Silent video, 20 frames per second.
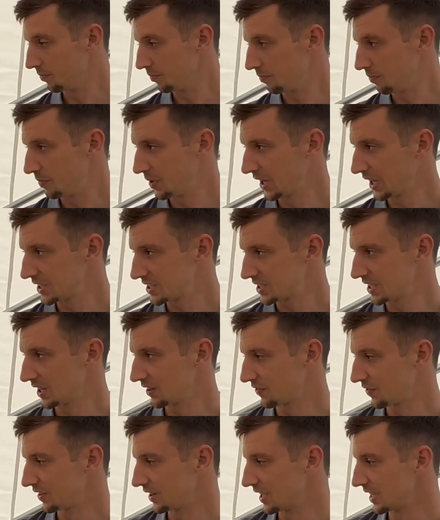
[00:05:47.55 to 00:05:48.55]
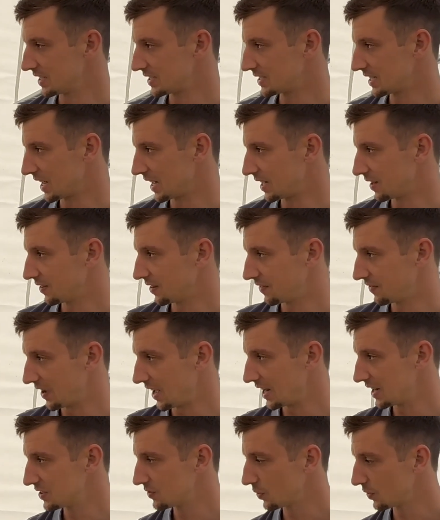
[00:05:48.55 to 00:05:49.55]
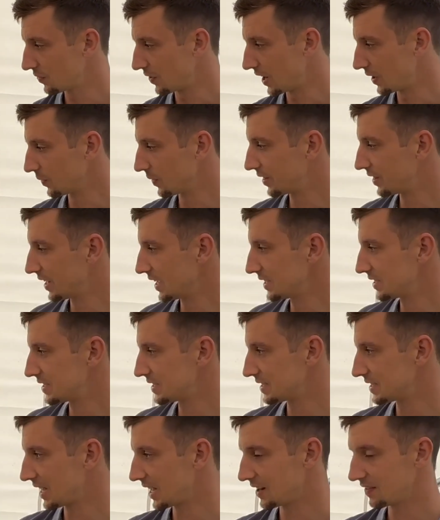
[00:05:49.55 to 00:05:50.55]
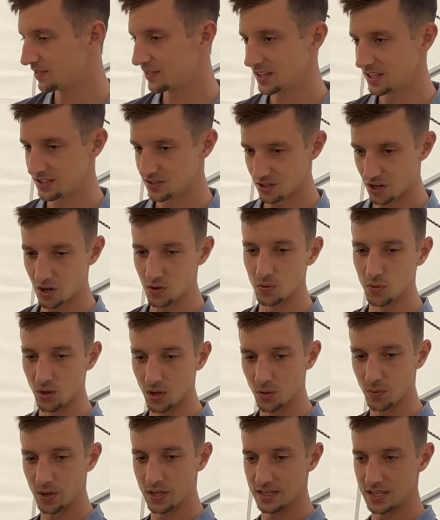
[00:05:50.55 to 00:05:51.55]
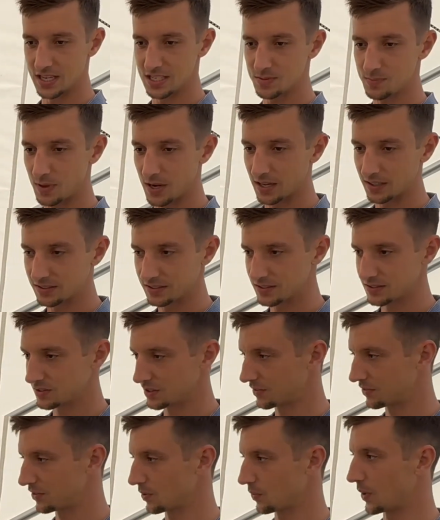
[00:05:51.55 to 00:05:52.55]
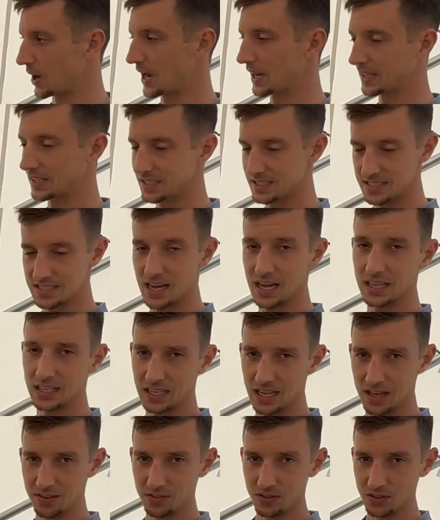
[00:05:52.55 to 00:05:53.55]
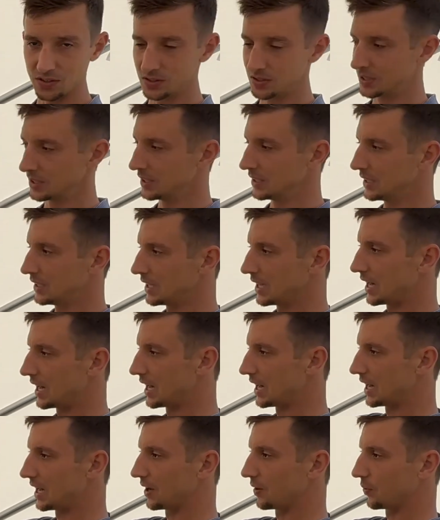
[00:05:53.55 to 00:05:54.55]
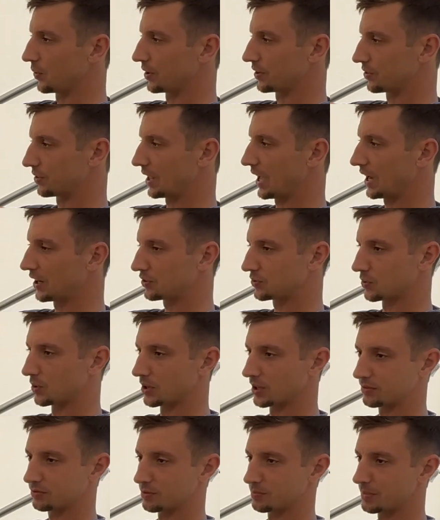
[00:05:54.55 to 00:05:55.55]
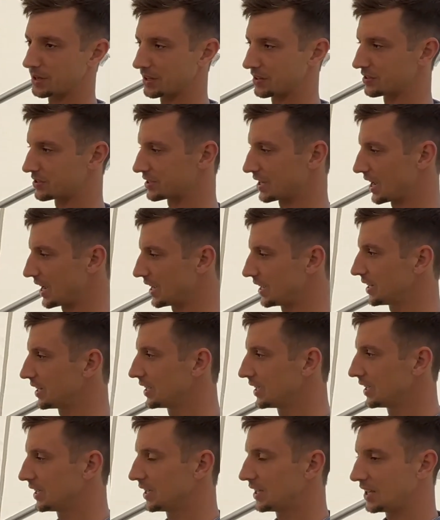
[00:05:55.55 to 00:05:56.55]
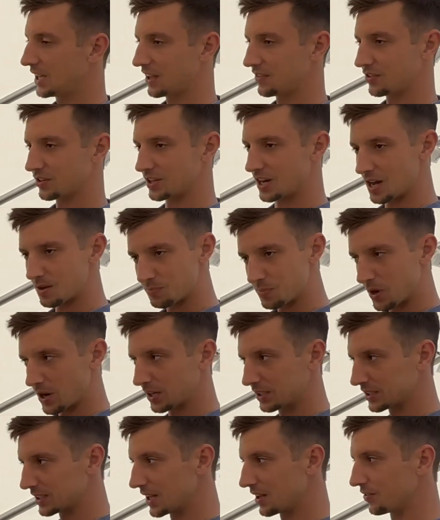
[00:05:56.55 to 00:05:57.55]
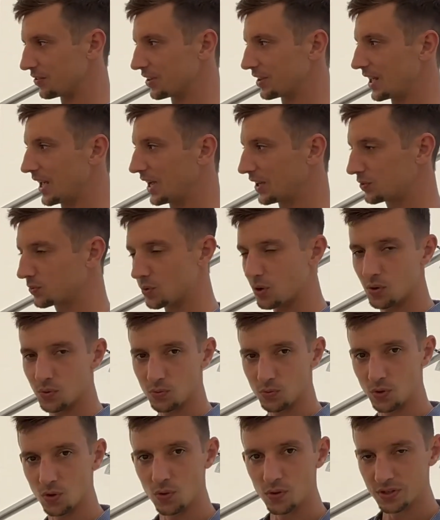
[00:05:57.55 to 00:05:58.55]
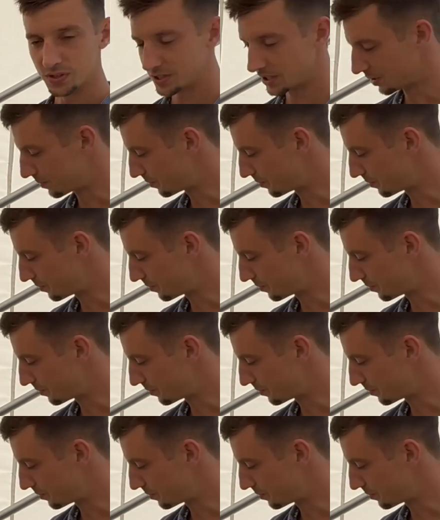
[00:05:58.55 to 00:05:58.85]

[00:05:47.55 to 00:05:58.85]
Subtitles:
Biggest thing for this, the advantage we find with this is that these are roll-away nest boxes, so if your wagon is not level, with eggs rolling from either side, if you're not parked level, the eggs won't roll into the